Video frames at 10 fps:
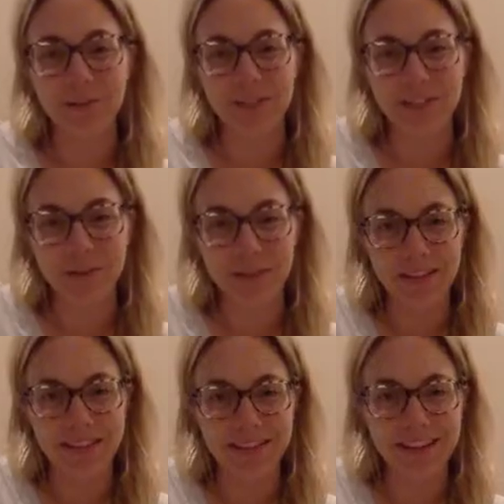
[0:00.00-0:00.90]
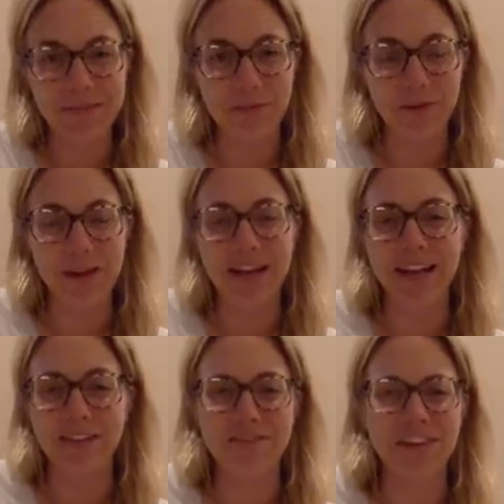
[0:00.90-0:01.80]
which is up in Marin
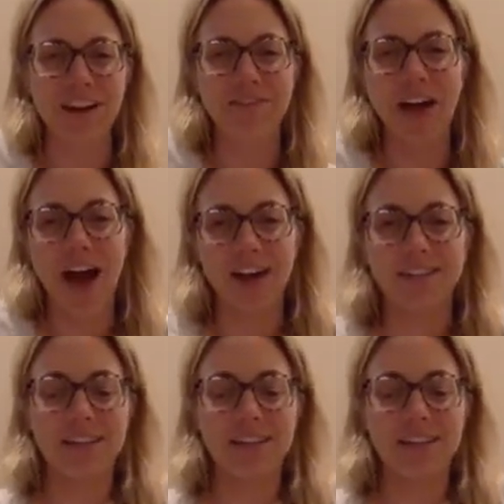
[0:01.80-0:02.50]
in Fairfax